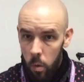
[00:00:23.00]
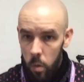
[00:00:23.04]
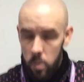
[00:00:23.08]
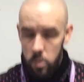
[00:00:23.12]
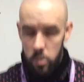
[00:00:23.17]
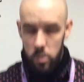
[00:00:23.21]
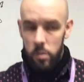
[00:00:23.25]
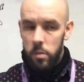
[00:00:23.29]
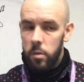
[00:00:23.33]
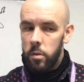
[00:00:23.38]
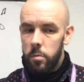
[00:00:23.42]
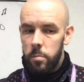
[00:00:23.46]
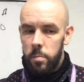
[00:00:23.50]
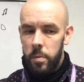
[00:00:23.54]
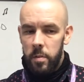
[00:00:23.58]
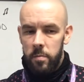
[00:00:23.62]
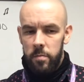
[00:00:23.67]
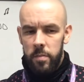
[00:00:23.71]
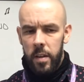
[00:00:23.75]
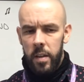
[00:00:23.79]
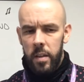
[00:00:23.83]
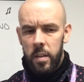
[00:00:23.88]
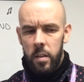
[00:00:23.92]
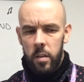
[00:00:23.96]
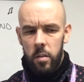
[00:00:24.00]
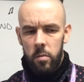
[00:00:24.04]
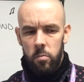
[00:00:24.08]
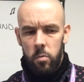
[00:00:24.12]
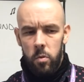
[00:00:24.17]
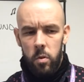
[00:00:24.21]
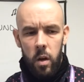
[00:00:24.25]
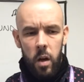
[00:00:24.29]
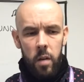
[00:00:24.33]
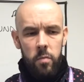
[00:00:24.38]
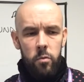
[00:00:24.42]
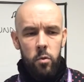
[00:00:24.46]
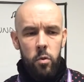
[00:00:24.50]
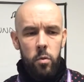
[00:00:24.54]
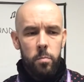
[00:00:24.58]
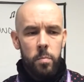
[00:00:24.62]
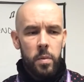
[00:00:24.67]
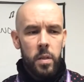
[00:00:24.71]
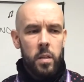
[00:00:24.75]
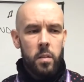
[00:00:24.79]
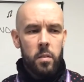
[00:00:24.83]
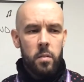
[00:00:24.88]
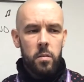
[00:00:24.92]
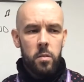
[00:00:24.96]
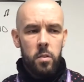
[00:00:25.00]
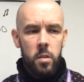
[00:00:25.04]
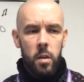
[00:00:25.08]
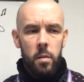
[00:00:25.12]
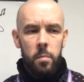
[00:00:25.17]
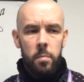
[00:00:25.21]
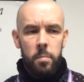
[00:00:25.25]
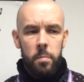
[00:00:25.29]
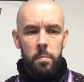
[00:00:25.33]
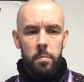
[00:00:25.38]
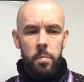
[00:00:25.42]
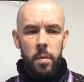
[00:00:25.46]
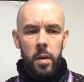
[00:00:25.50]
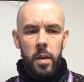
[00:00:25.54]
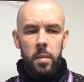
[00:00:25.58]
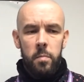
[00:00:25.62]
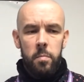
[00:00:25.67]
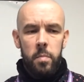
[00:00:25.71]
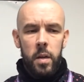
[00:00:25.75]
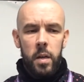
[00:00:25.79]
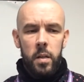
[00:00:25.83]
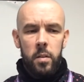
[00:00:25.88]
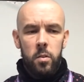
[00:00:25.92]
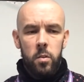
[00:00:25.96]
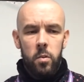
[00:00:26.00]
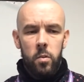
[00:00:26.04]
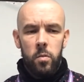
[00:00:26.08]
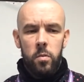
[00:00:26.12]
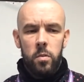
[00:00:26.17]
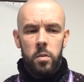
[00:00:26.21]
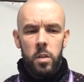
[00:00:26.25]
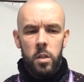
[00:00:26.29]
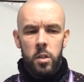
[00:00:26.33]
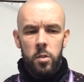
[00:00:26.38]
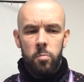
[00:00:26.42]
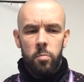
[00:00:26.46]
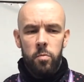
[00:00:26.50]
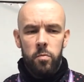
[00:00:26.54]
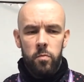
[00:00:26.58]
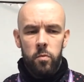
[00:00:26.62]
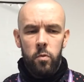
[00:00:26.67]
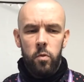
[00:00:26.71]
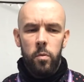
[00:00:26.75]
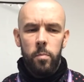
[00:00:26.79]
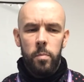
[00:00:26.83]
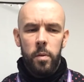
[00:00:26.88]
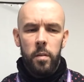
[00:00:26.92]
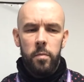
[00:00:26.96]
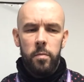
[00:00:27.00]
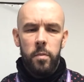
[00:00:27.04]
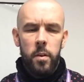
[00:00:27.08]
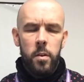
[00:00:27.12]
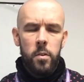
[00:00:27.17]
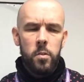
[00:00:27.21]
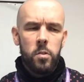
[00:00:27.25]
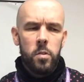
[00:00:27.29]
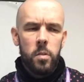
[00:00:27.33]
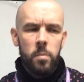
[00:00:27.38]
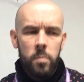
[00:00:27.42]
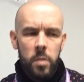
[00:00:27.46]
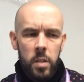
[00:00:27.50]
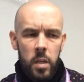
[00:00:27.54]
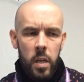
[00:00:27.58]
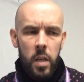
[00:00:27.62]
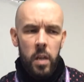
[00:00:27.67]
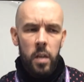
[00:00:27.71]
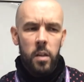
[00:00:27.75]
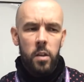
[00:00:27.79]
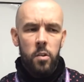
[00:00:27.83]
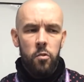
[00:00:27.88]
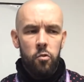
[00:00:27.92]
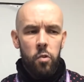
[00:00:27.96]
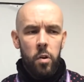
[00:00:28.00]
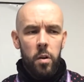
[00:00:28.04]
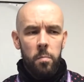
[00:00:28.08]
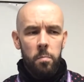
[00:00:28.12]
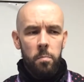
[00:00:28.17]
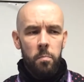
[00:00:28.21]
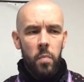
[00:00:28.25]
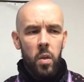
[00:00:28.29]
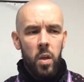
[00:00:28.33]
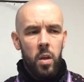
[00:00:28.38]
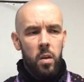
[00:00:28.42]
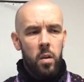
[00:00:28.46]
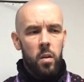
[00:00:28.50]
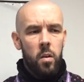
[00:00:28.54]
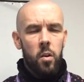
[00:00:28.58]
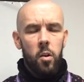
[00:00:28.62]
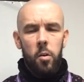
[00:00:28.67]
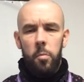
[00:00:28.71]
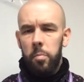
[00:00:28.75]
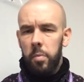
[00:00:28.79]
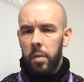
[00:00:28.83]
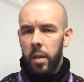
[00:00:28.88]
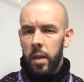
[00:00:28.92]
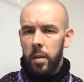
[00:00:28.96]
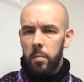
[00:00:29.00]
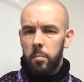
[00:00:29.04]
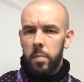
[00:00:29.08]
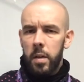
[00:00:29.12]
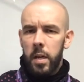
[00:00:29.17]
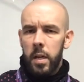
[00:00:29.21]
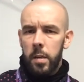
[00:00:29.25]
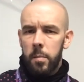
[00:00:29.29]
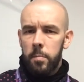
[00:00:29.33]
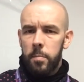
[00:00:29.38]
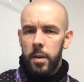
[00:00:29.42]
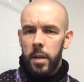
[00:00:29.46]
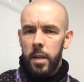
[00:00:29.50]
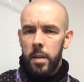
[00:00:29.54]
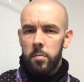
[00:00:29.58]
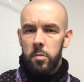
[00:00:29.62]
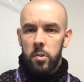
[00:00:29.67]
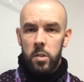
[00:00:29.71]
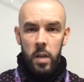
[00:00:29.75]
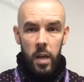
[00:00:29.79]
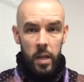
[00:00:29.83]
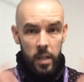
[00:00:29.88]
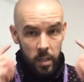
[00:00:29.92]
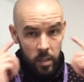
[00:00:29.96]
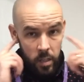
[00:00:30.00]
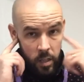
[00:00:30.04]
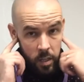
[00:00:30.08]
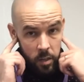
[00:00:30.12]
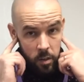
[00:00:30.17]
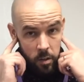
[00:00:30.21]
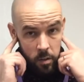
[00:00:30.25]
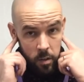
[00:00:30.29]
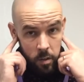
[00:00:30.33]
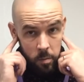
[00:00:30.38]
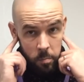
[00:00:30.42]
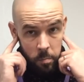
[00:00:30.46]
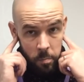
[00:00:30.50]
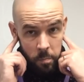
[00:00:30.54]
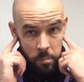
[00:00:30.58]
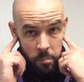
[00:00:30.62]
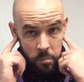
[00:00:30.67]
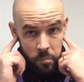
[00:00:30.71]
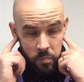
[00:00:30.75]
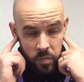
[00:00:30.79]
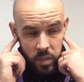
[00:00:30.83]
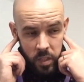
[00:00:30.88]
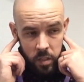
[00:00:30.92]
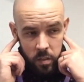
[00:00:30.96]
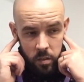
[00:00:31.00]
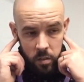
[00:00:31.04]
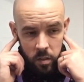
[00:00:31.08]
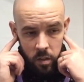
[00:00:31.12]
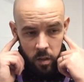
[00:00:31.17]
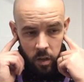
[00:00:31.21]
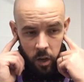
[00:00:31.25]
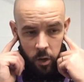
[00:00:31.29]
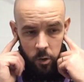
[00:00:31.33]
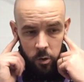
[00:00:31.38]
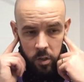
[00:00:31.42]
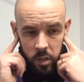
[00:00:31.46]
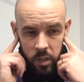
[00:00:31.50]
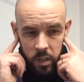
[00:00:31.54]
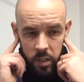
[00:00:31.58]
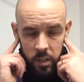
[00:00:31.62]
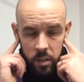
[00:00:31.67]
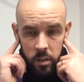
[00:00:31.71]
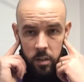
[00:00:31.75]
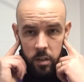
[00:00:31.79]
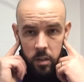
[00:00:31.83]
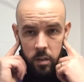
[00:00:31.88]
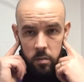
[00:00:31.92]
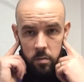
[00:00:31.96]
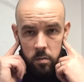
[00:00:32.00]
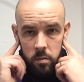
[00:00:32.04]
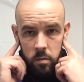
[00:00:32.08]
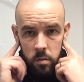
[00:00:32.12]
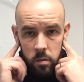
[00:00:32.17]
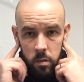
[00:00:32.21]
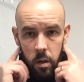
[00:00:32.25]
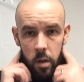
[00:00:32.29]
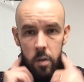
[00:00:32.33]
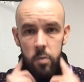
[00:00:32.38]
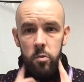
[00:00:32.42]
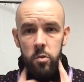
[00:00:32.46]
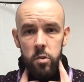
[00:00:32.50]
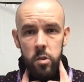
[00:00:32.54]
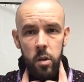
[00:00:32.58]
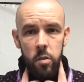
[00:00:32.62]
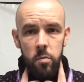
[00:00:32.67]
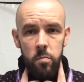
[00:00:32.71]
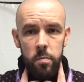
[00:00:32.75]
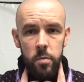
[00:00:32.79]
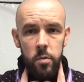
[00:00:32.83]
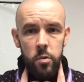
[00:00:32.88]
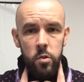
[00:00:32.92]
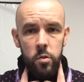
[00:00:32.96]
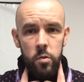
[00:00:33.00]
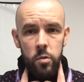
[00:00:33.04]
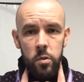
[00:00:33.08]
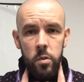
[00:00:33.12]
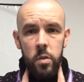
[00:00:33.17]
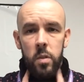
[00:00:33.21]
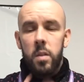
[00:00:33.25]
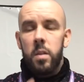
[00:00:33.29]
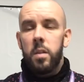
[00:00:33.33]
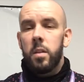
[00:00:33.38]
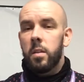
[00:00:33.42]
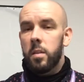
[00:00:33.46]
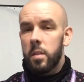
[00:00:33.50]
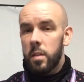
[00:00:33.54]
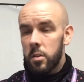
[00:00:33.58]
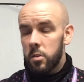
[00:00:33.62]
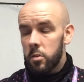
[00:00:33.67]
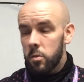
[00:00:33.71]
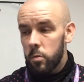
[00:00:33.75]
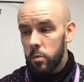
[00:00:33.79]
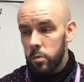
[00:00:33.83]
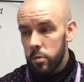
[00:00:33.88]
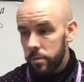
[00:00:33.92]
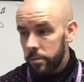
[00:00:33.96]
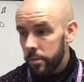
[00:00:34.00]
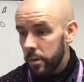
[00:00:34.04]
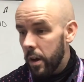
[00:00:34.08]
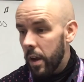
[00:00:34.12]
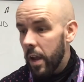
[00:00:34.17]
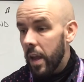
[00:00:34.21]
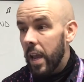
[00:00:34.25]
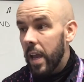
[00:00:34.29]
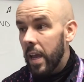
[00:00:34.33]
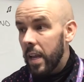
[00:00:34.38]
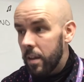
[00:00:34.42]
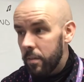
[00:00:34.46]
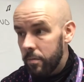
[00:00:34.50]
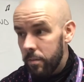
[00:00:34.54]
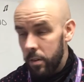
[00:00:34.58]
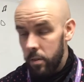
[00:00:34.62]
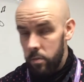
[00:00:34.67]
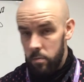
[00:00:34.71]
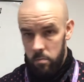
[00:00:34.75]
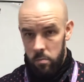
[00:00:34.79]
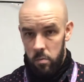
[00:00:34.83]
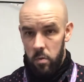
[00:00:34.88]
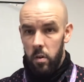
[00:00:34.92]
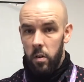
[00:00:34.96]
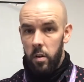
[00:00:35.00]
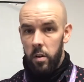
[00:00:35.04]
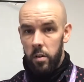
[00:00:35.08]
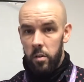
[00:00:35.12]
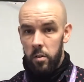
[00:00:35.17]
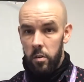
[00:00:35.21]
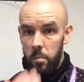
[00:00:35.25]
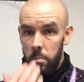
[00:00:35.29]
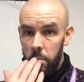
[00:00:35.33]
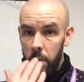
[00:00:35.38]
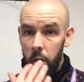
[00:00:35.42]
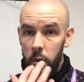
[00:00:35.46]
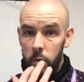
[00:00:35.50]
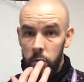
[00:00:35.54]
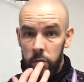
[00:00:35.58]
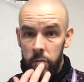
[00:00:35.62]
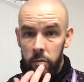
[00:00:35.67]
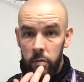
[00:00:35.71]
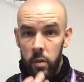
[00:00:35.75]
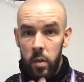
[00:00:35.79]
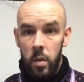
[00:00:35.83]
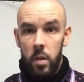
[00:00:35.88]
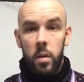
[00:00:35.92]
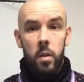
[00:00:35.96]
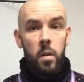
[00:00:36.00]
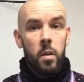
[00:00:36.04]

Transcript: So you'll be thinking, well, I've not been to a pipe band contest before, but I've heard somebody hitting a drum or playing bagpipes. I can hear them. How can I hear it? How's sound produced? This goes for anything. All right, your mouth.